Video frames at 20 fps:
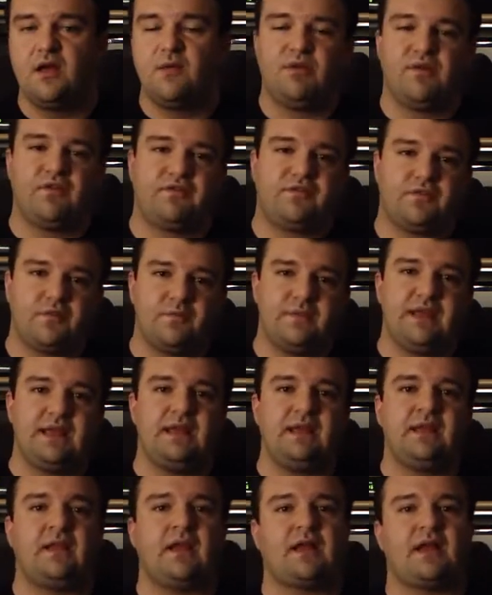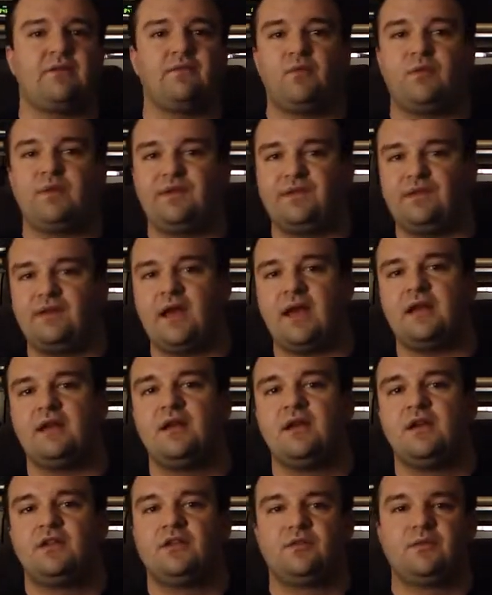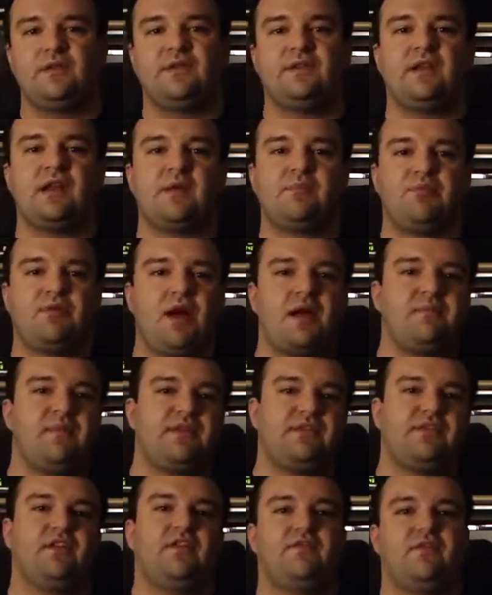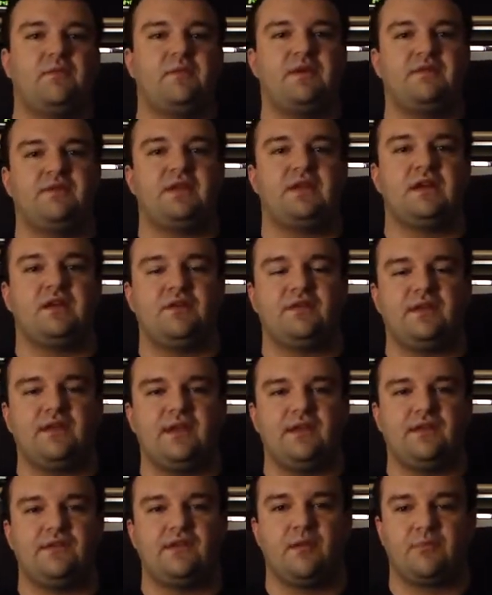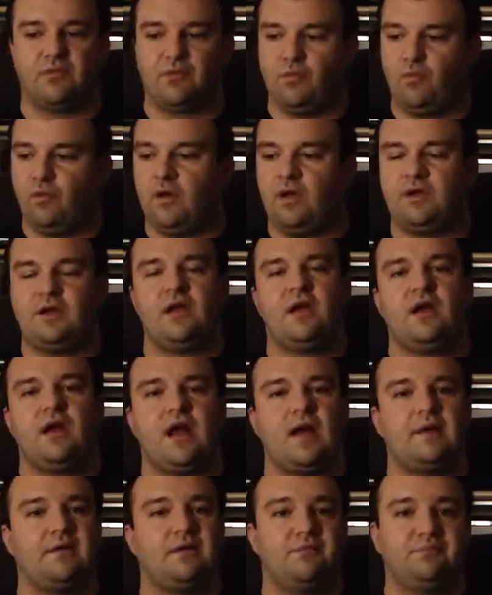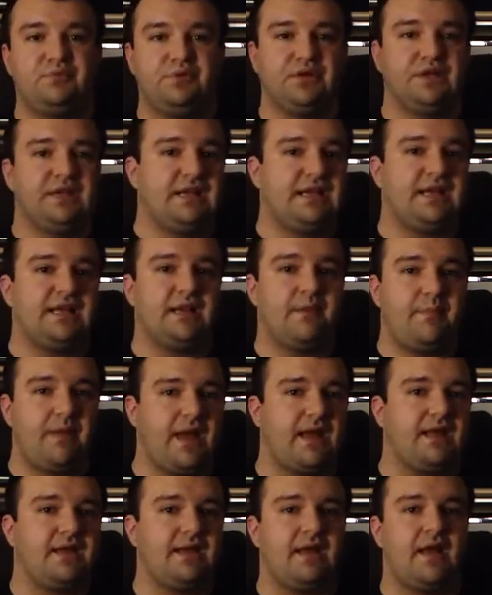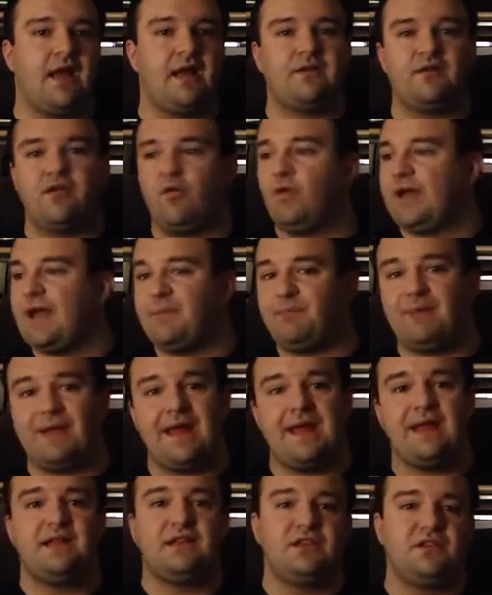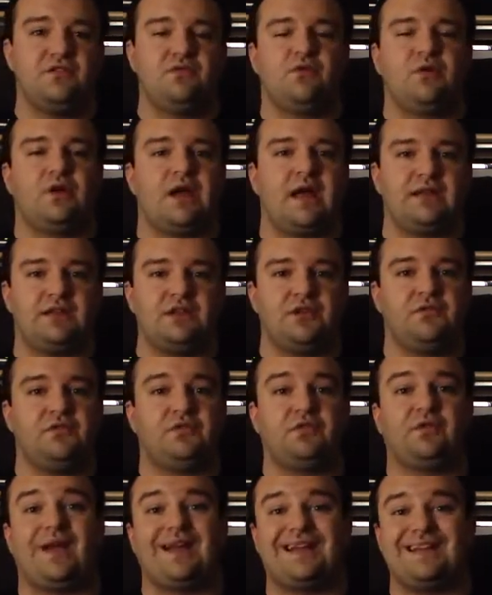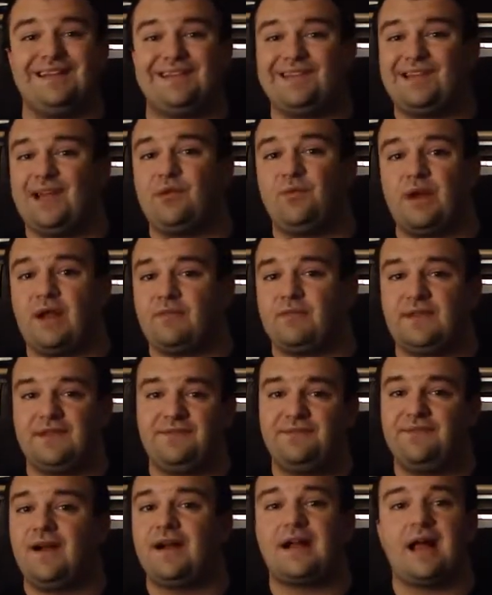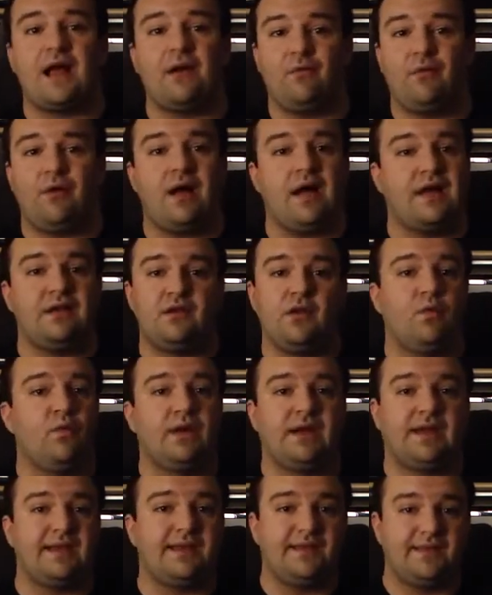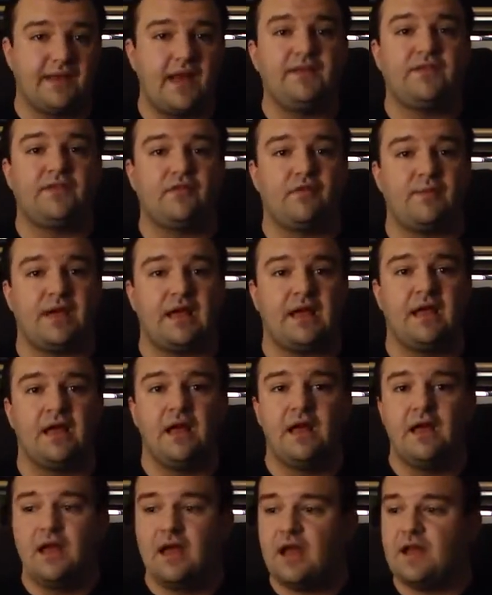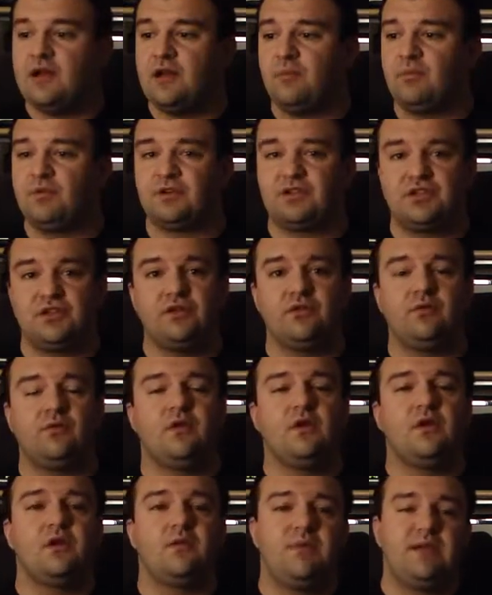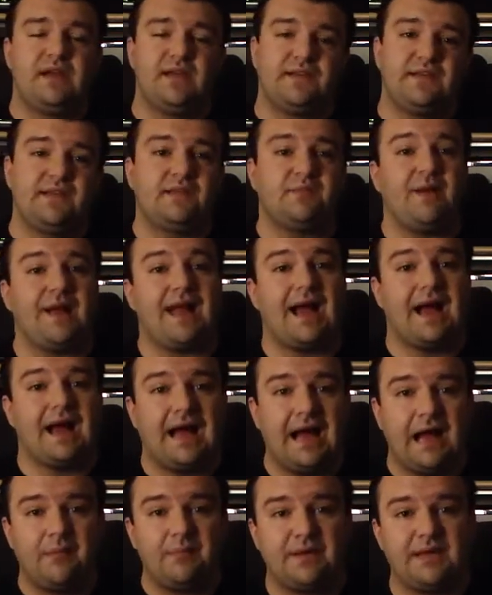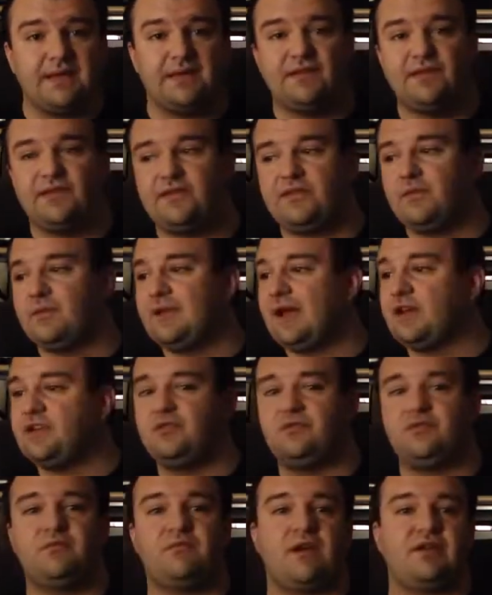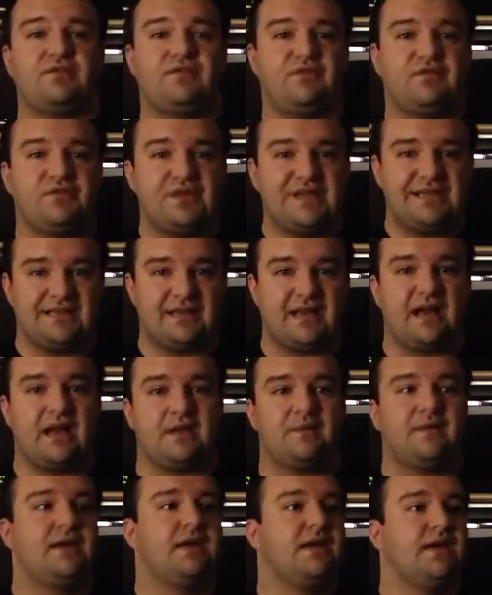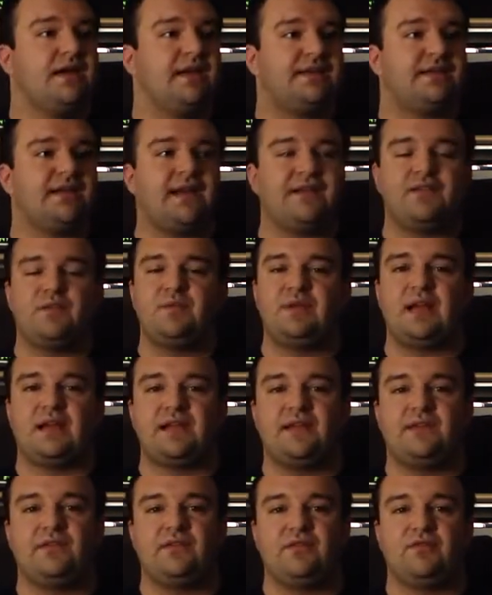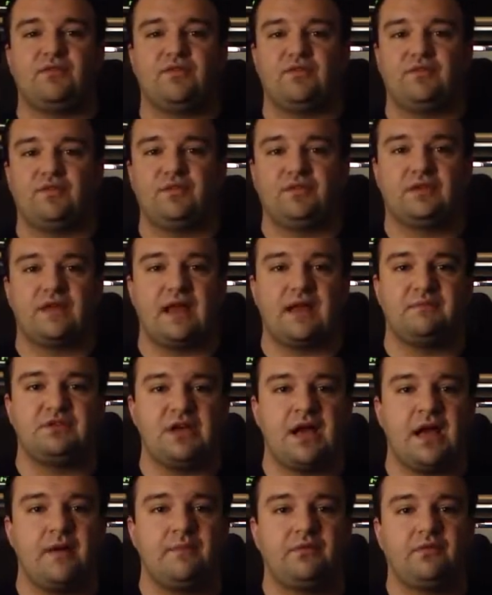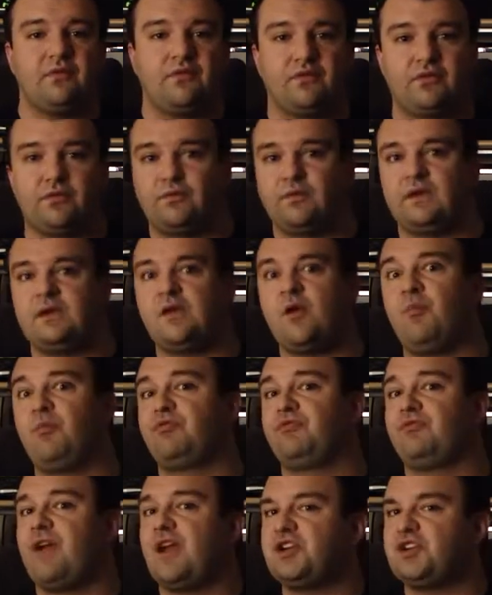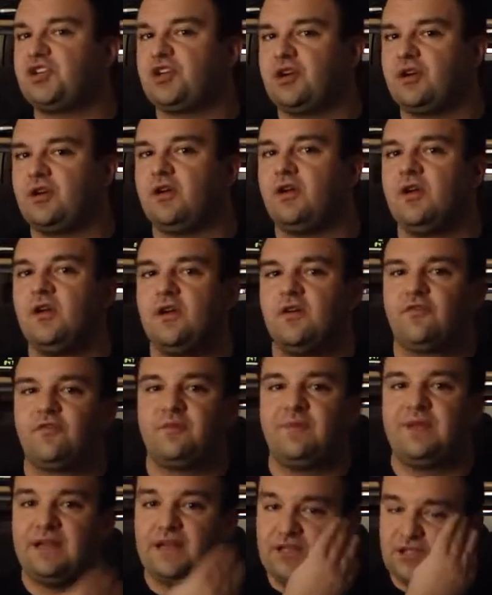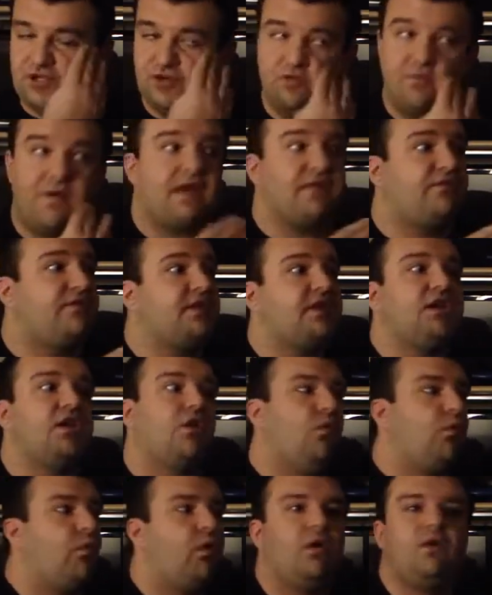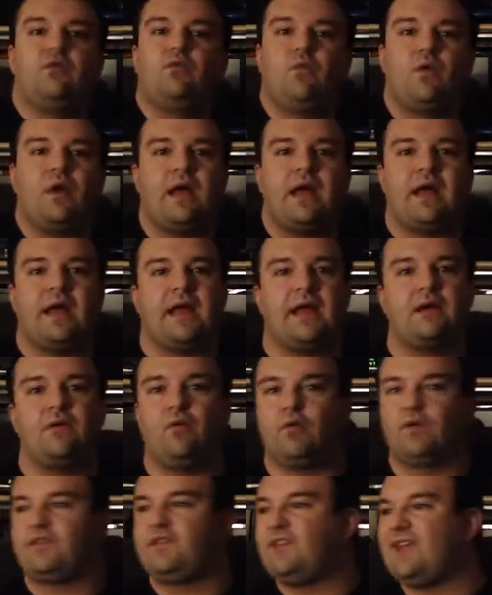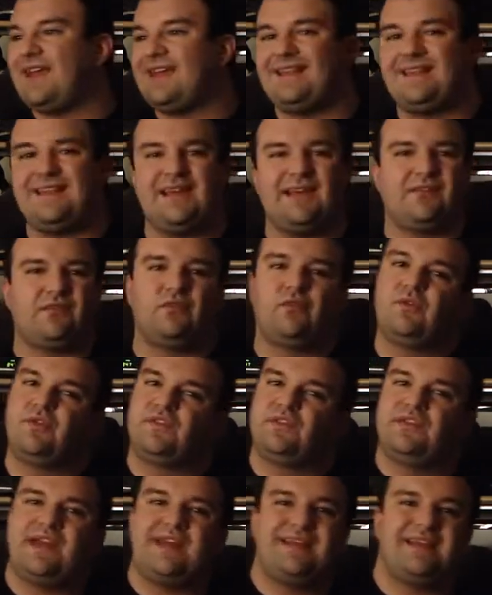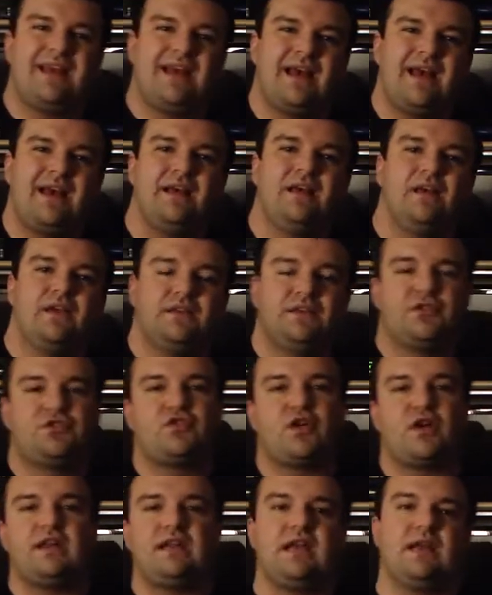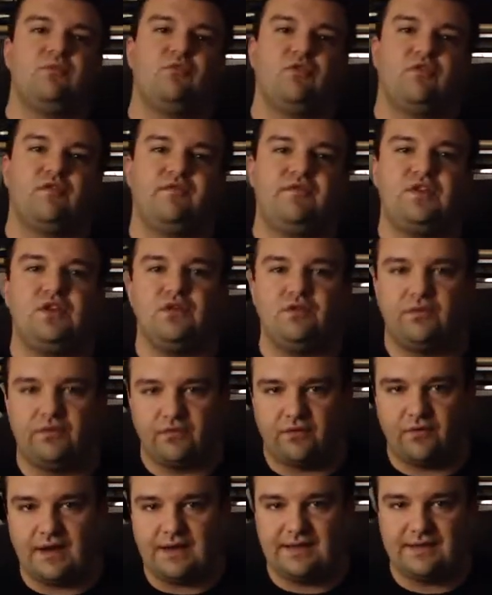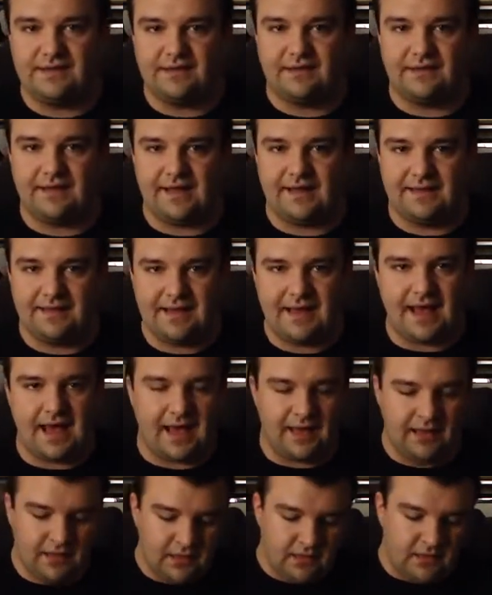But for me, like I've always said, the reason that I pride myself on my videos is, number one, I'm completely independent. I don't get paid to do what I do, so I can say whatever the fuck I want and no one can censor me. And number two, because it's my hobby. This is something I do in my free time. It's not something I consider a full-time job, so there's really no pressure for me to do my video one way or say this or say that to try to get more views or anything like that.